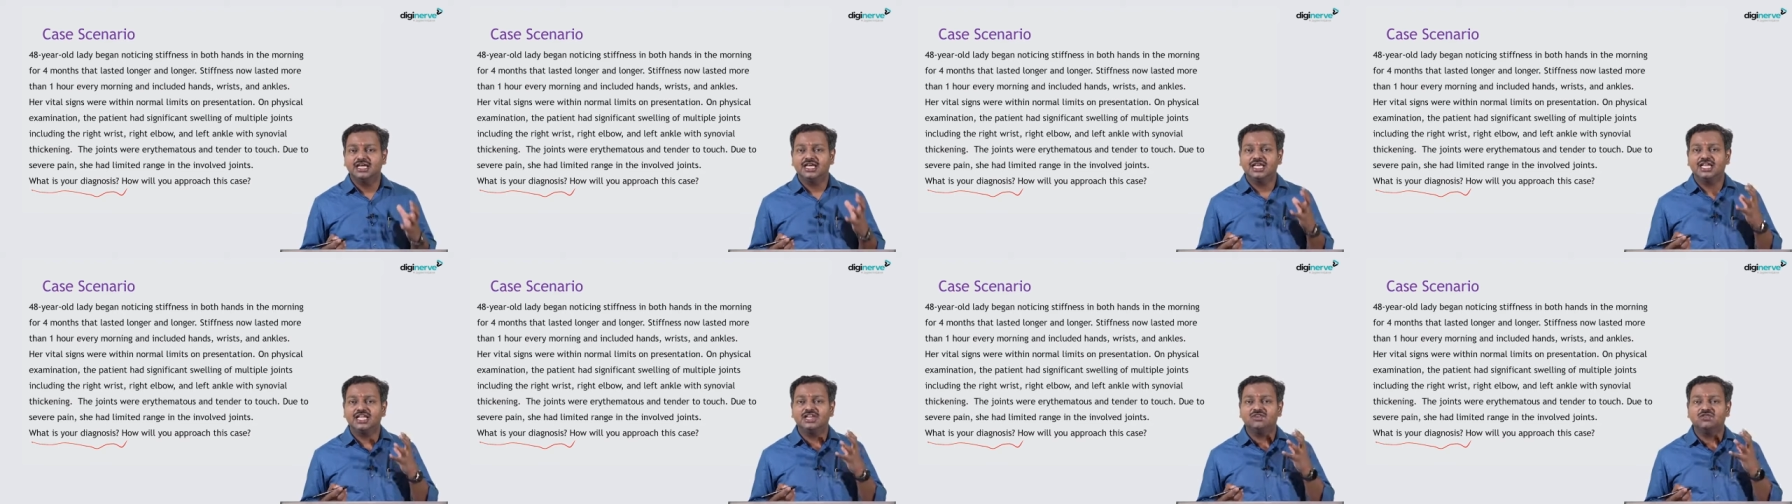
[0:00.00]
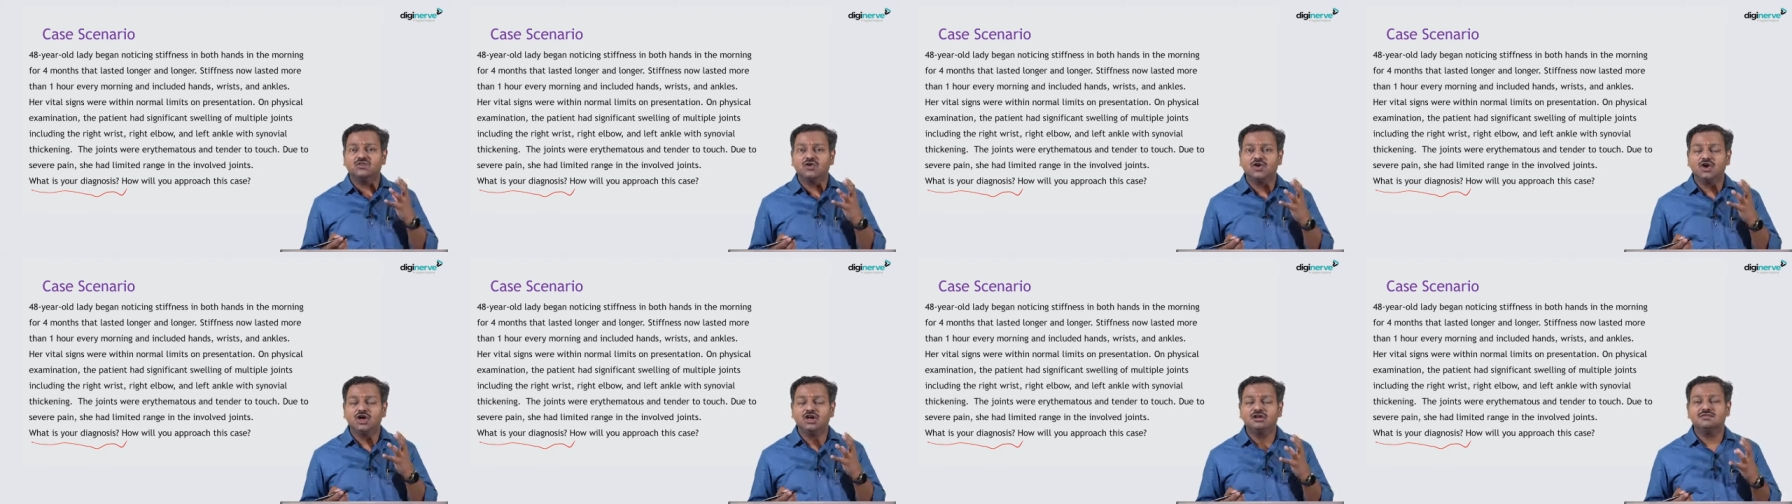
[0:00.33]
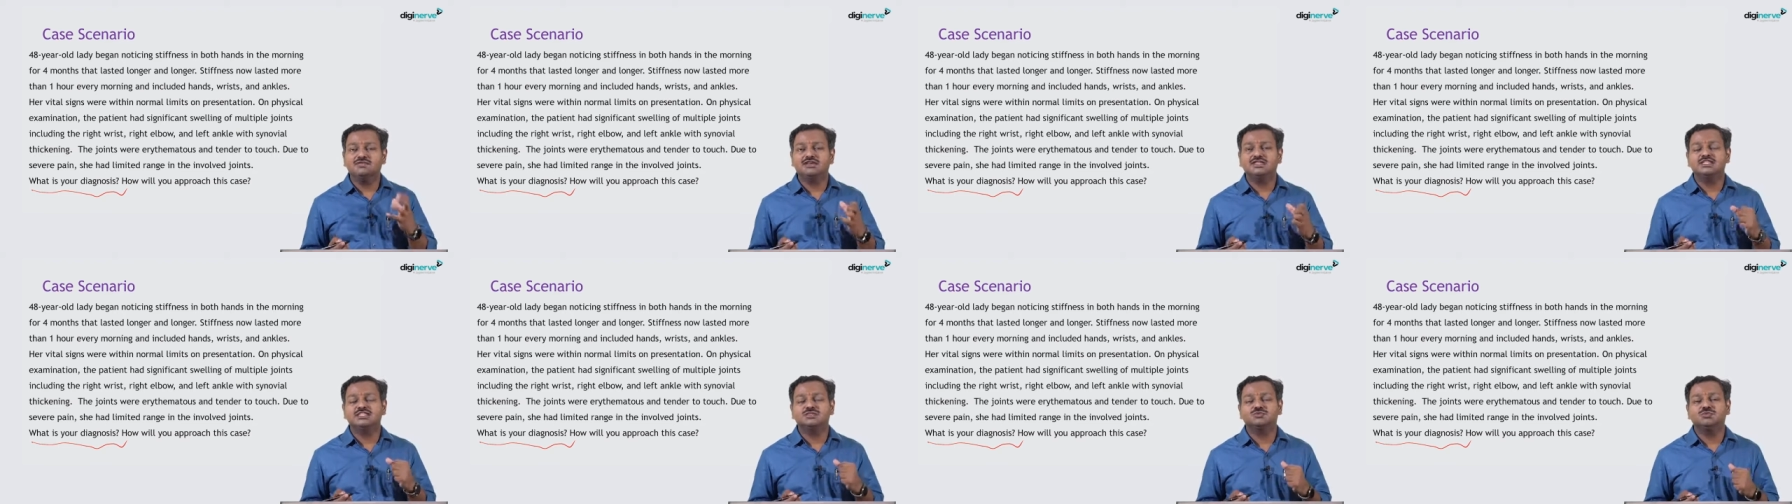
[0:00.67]

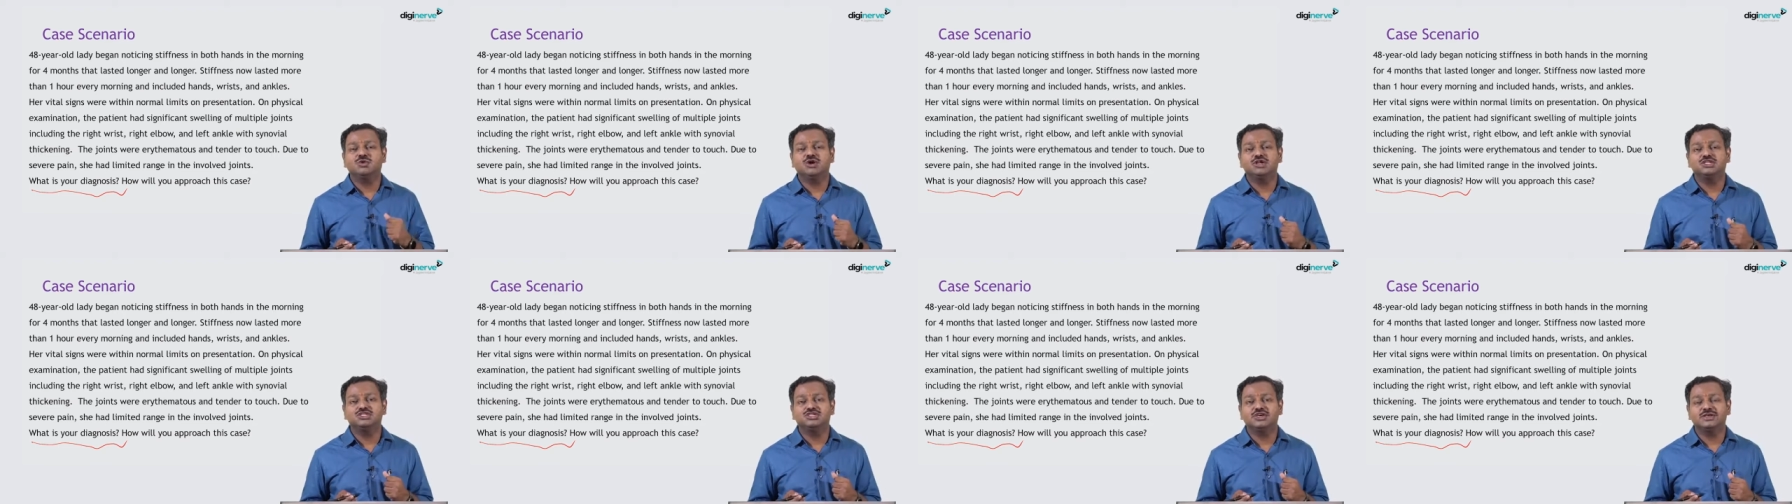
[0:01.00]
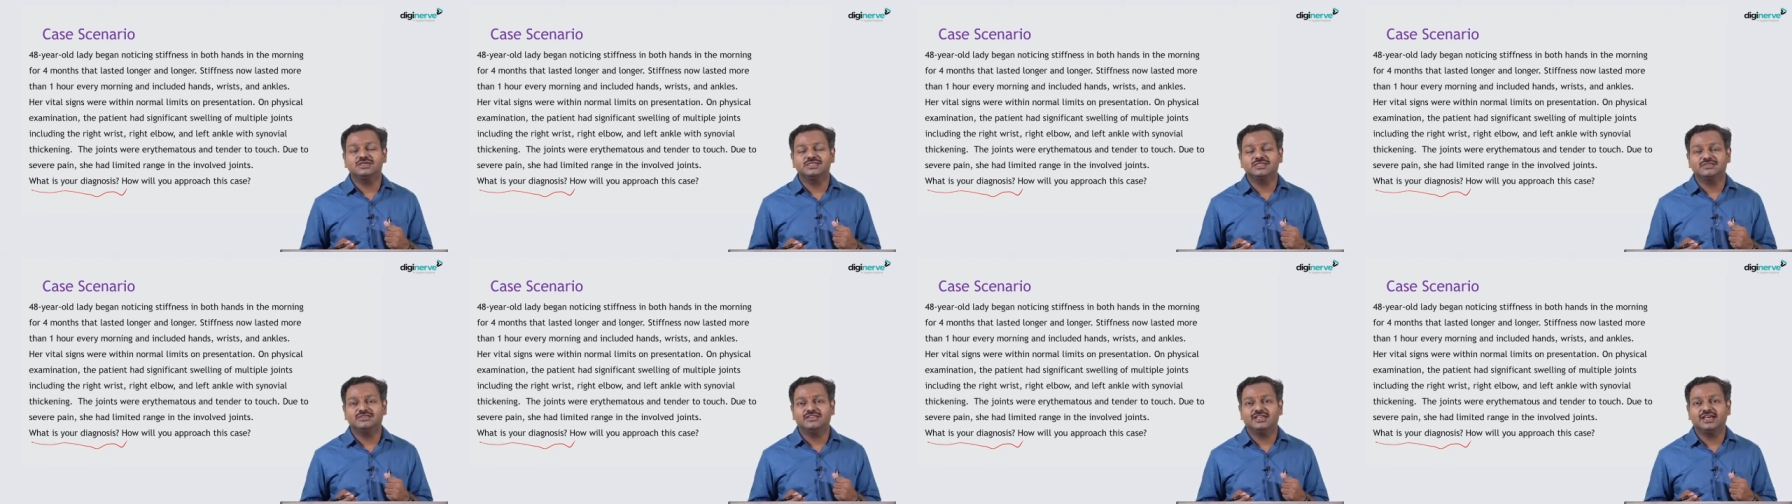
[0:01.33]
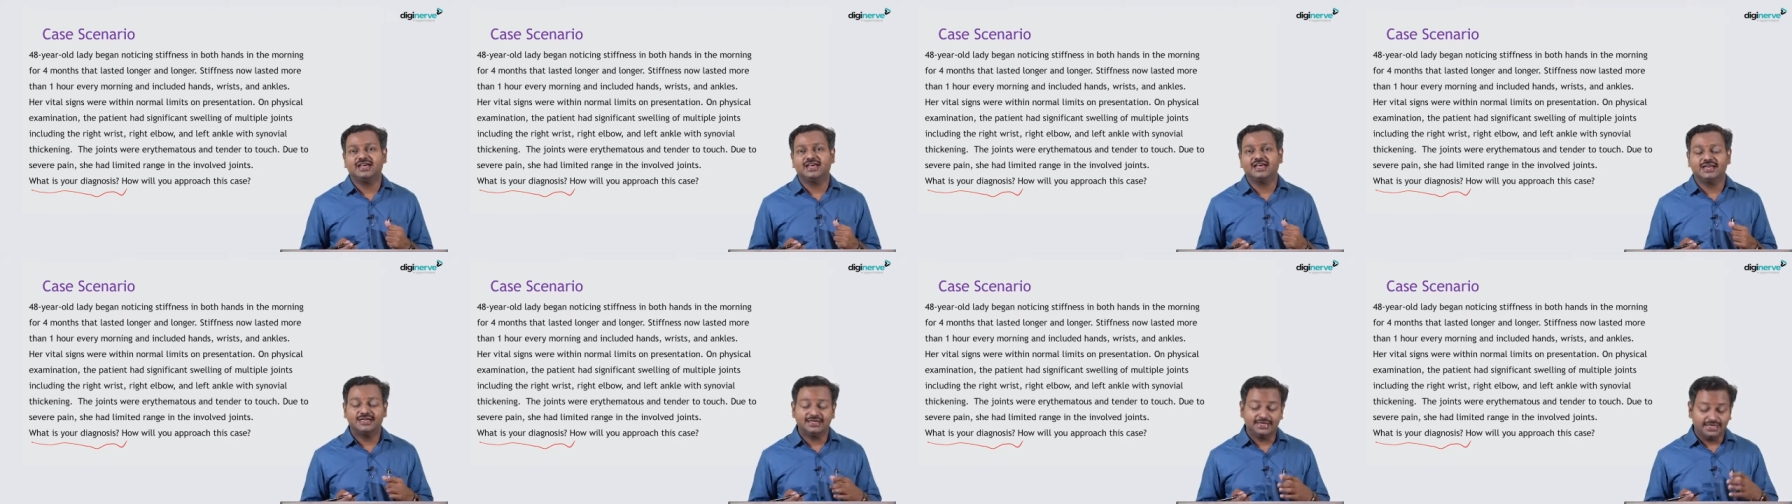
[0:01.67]
involving the small joints of the
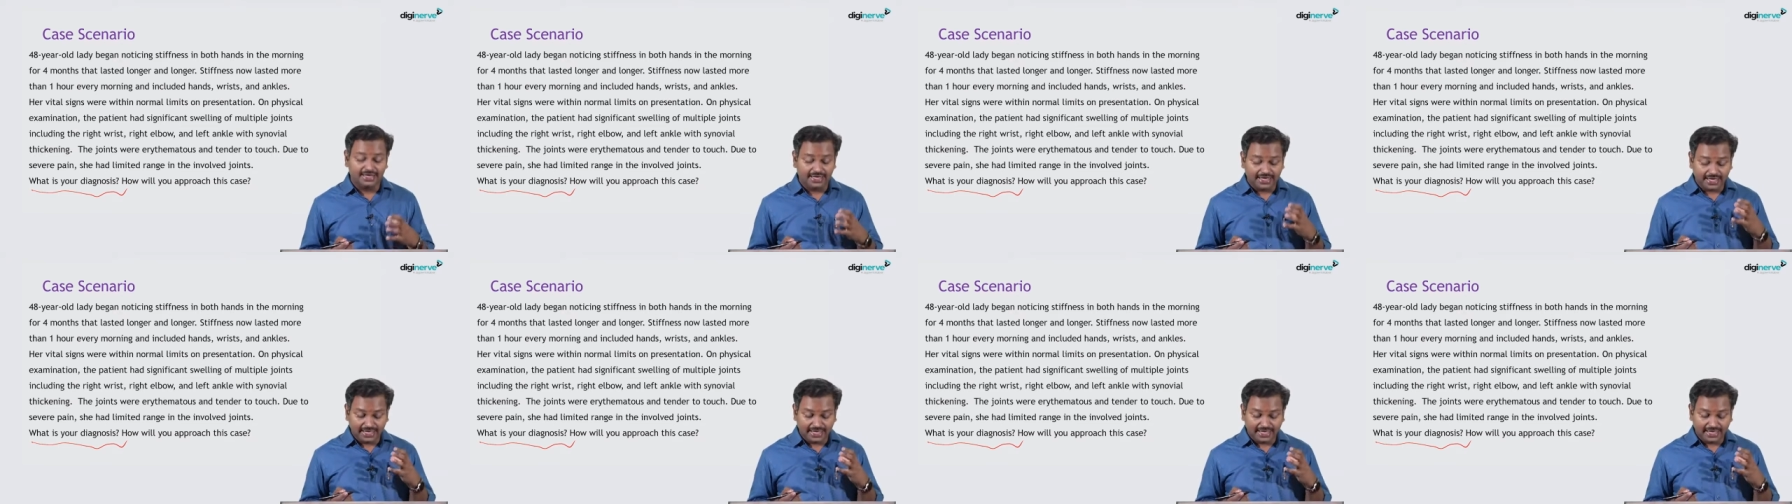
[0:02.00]
hand